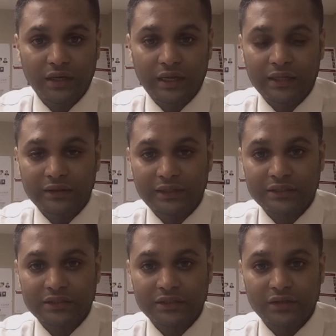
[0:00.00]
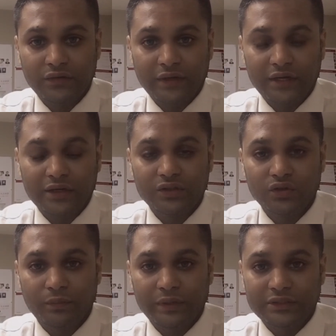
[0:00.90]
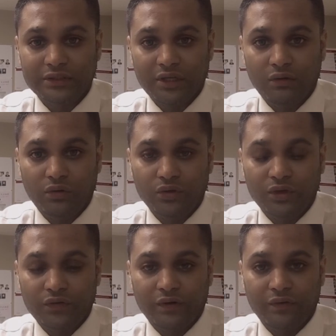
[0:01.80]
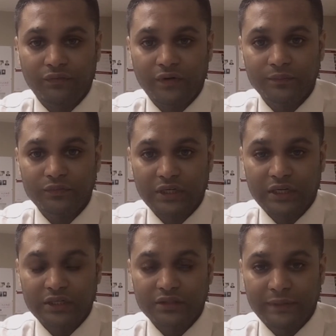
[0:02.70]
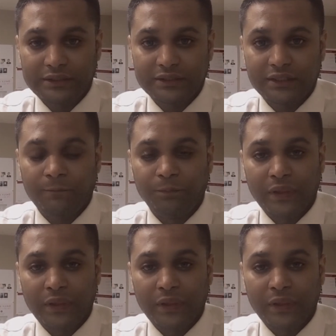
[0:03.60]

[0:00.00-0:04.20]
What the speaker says: and this certificate you must download the form from Chinese embassy.